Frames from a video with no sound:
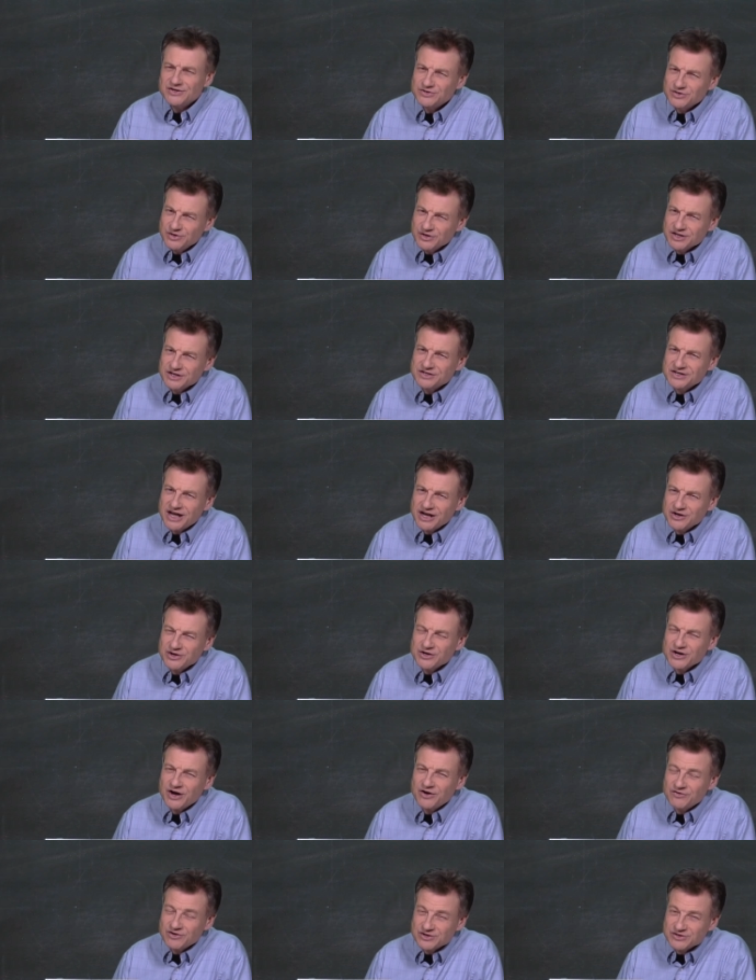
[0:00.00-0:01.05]
so you can take
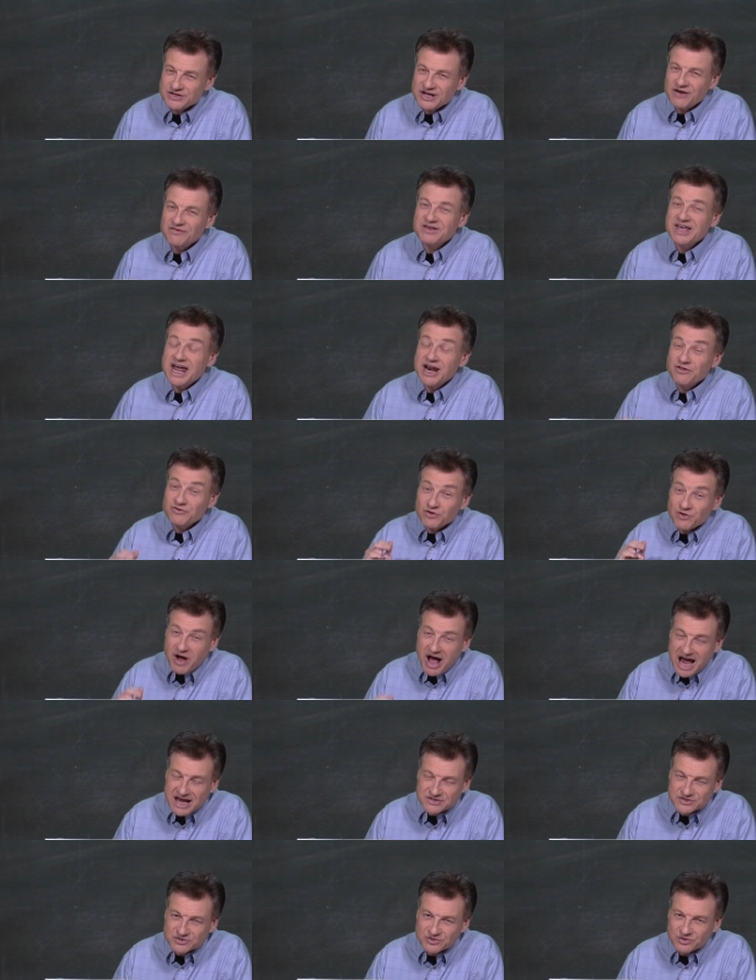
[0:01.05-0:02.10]
care of yourself getting through
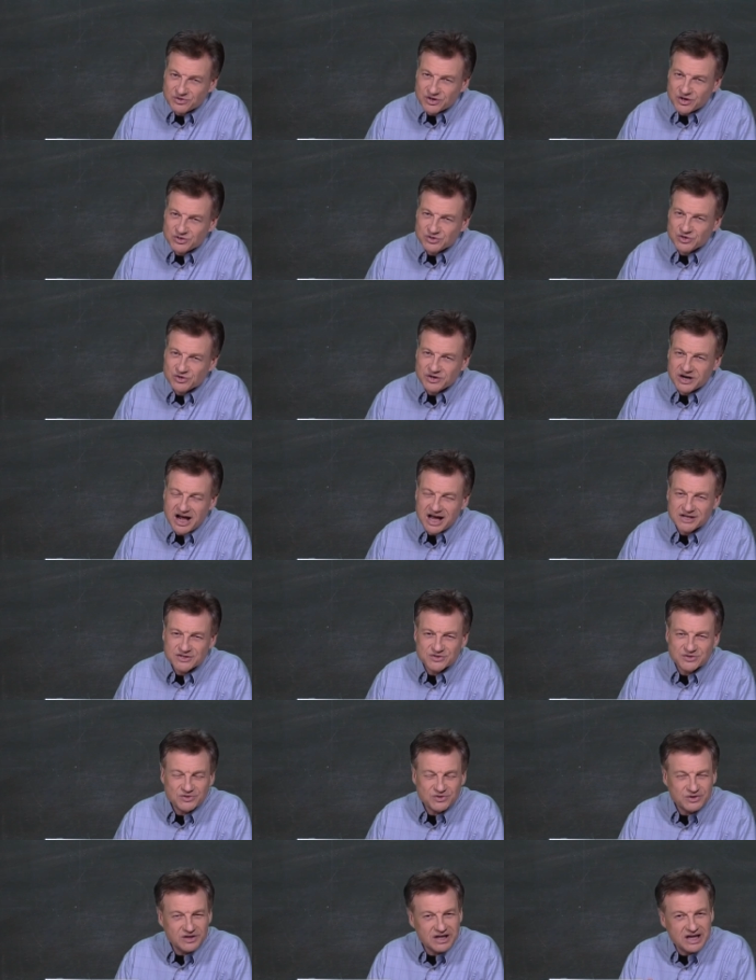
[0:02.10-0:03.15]
high school, those you're in high
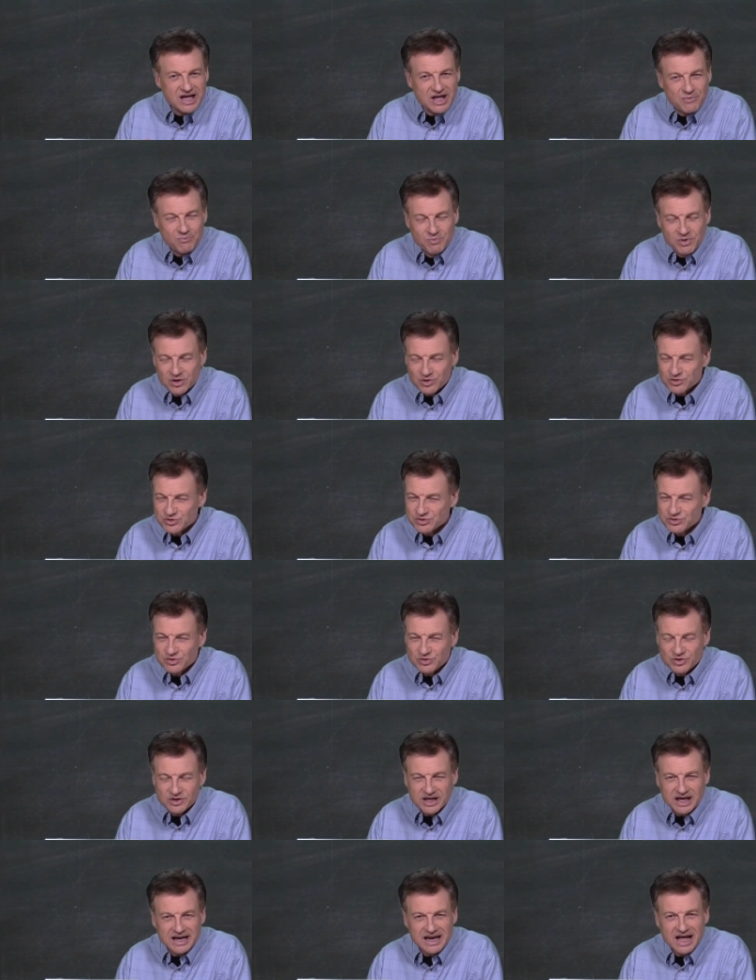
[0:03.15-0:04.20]
school, middle
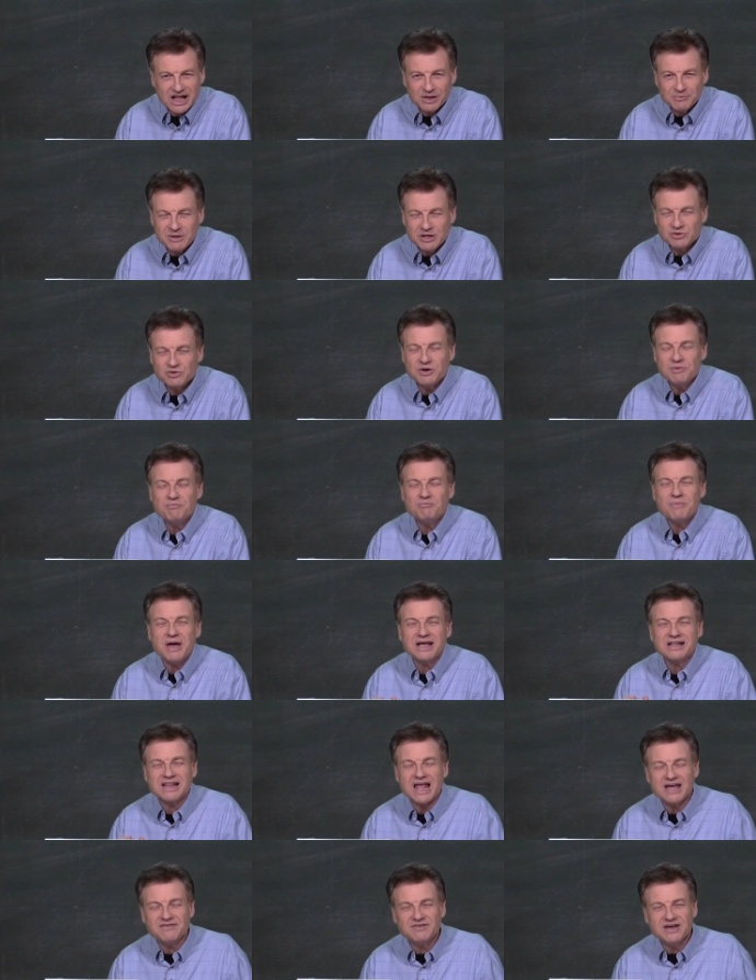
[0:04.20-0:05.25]
school, and elementary,
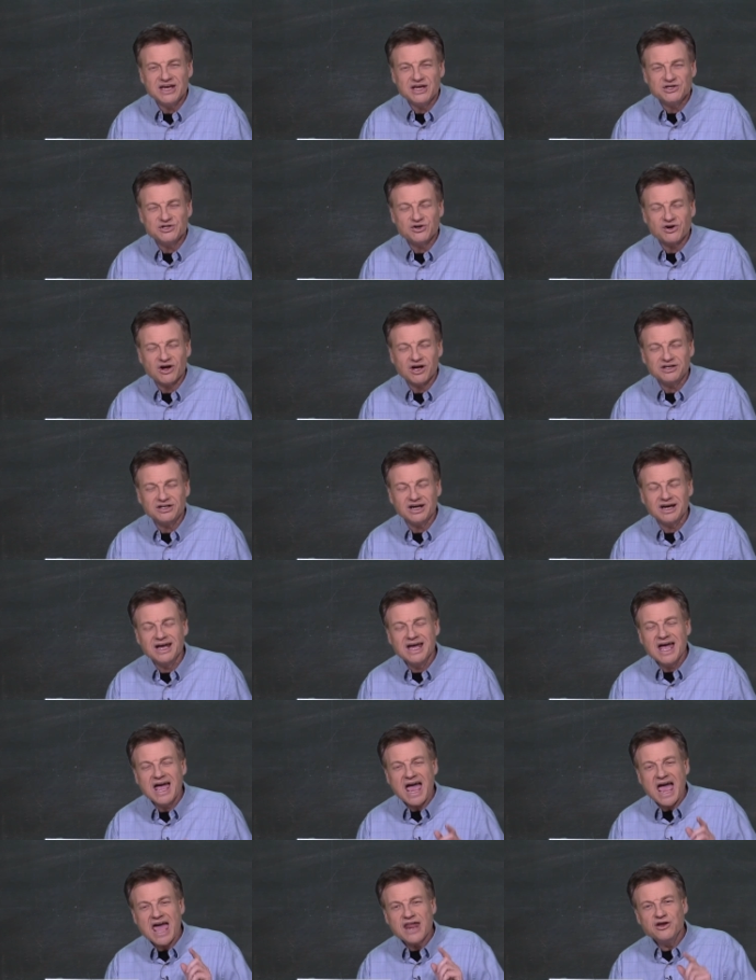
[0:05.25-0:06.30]
make life easier on you.
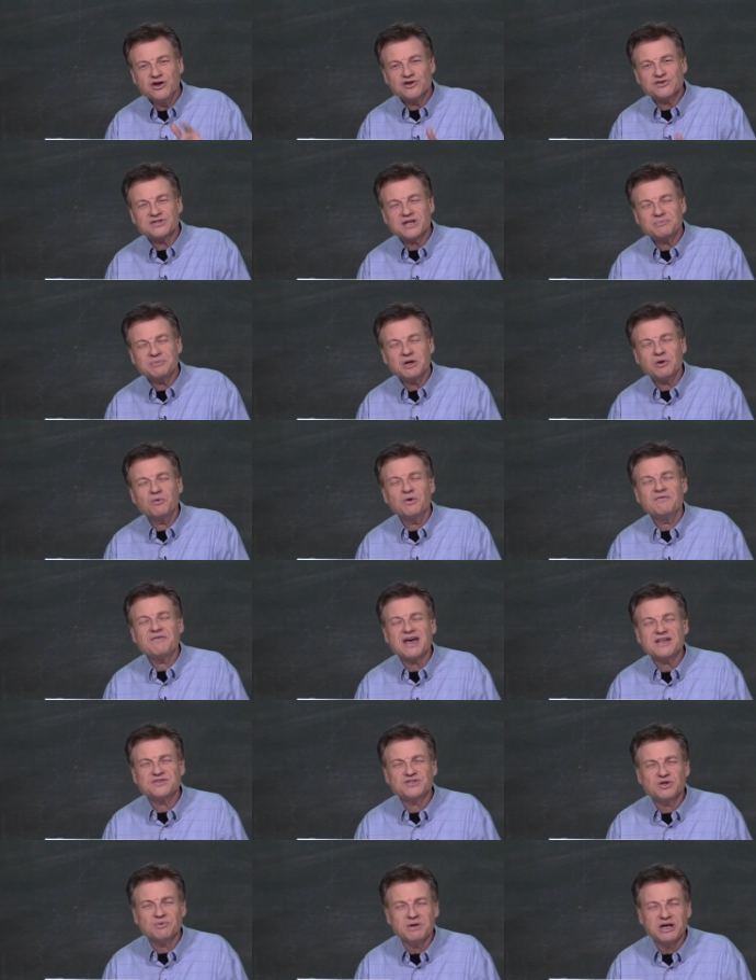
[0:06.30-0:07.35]
And you know something? We've
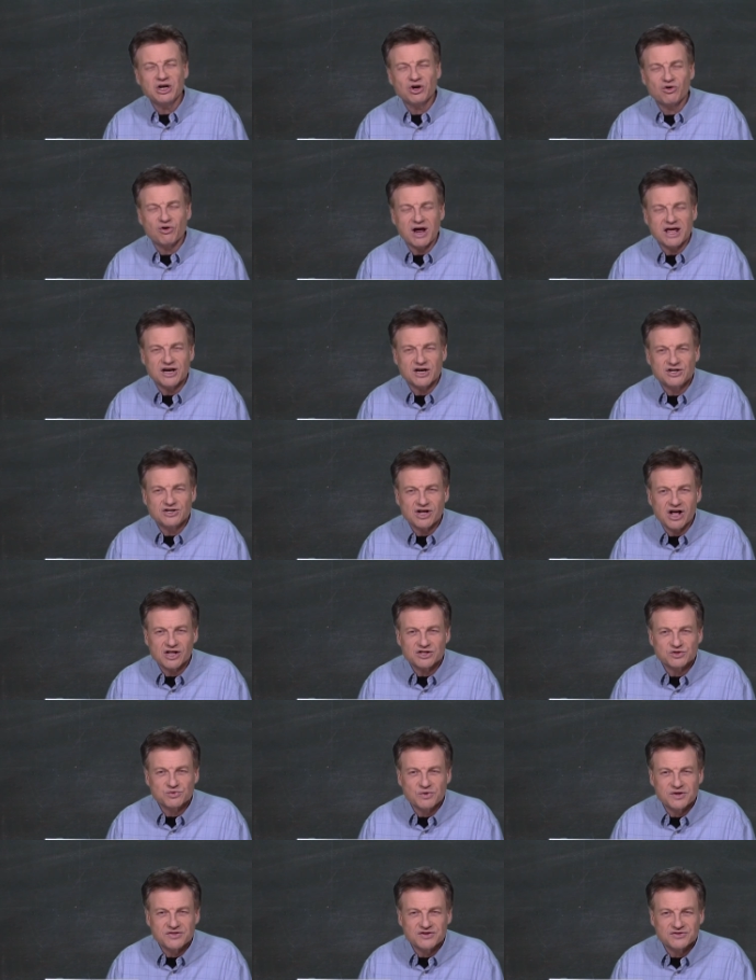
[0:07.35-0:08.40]
had so many great
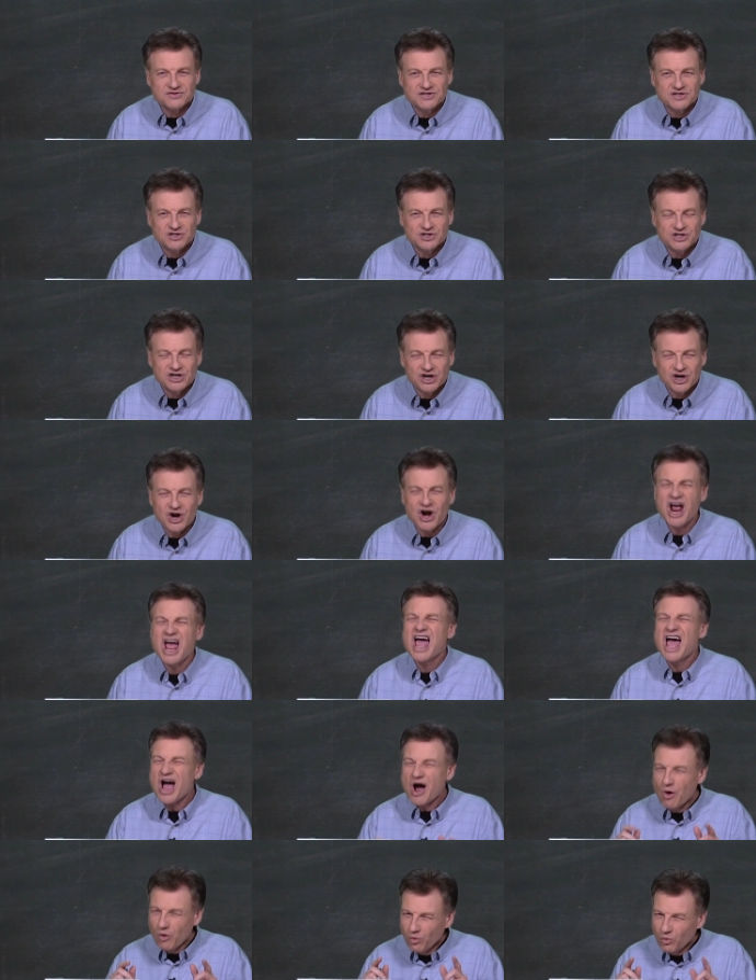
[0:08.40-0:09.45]
adults with us this year.
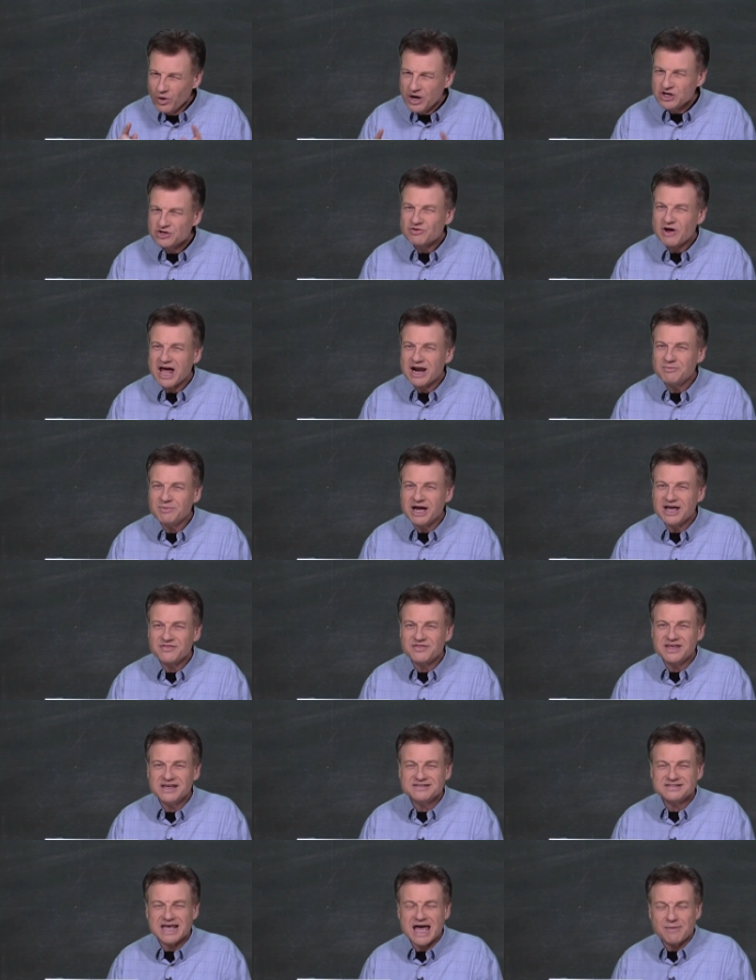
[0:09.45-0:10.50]
We try to make
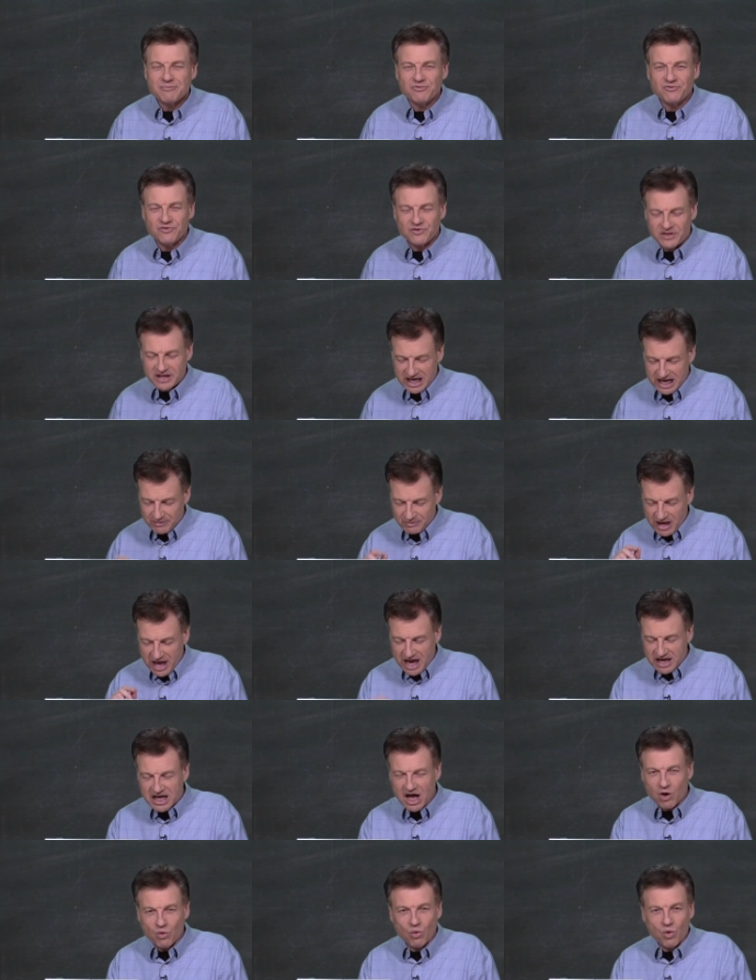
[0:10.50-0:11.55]
things happen for them.
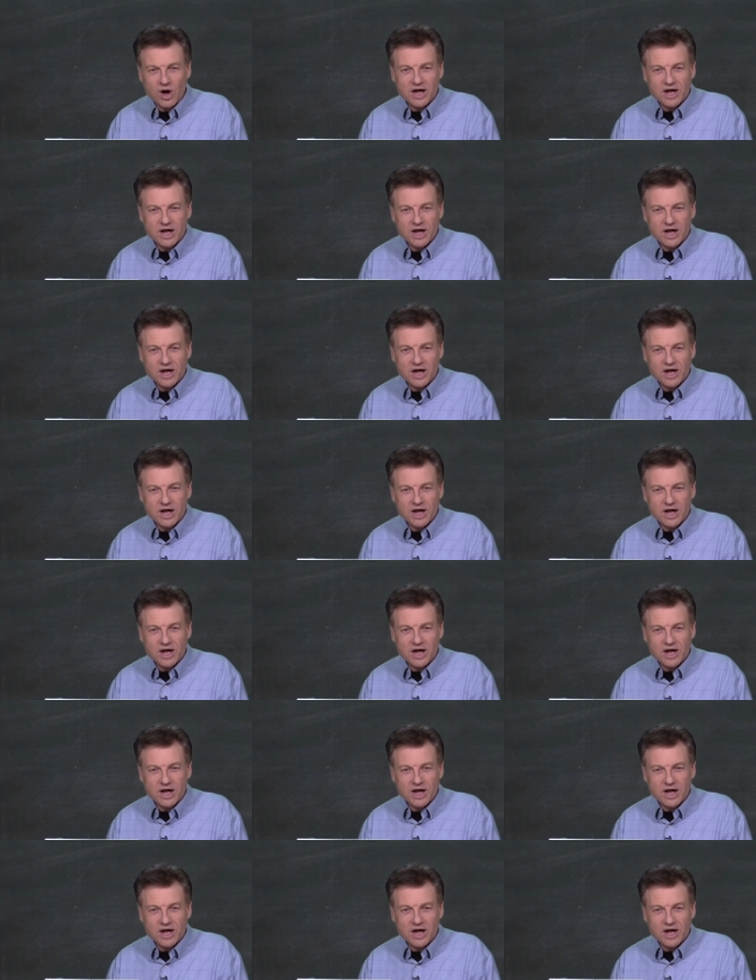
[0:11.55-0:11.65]
Got